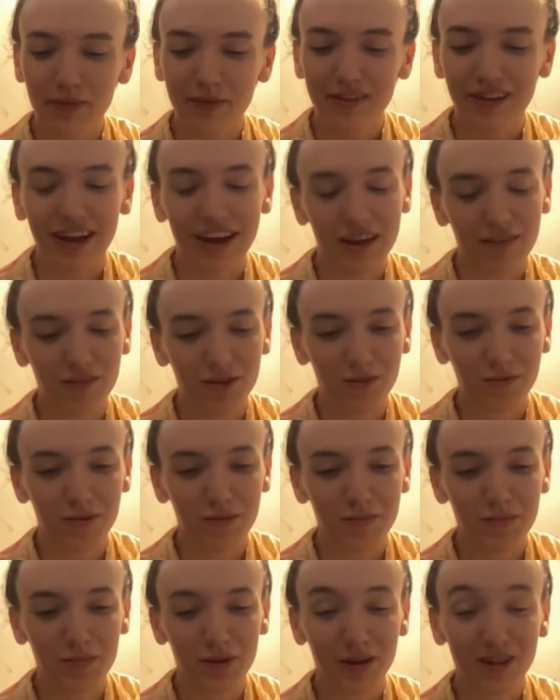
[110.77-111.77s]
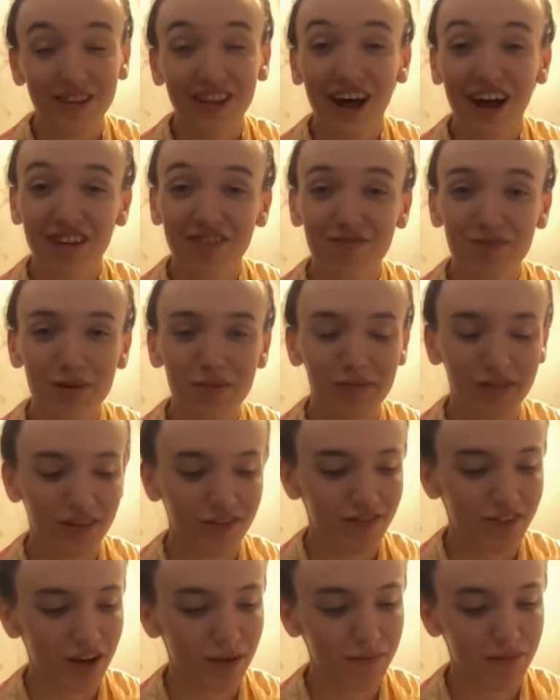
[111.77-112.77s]
not everyone, but a lot of people have
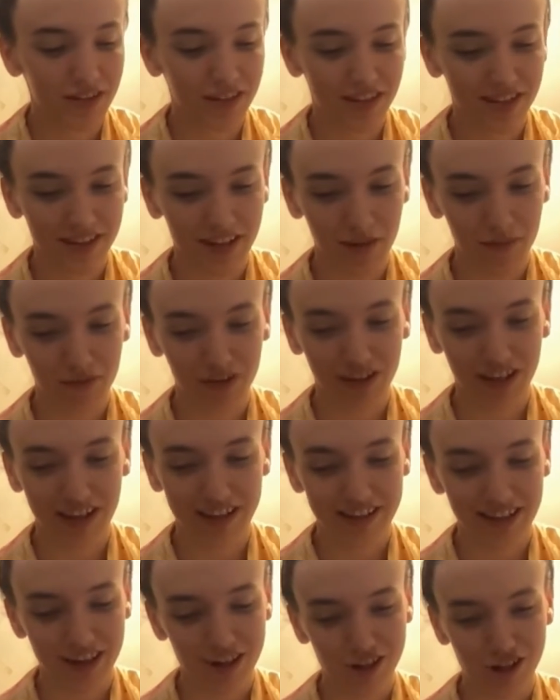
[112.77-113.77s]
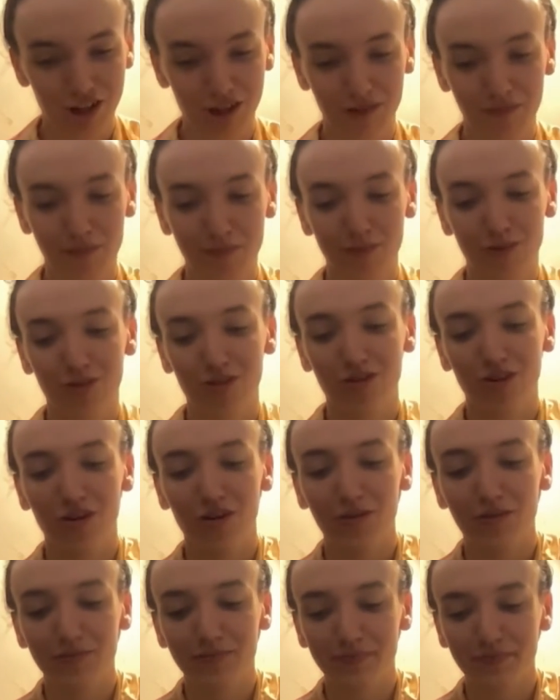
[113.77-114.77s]
come to the same realization. So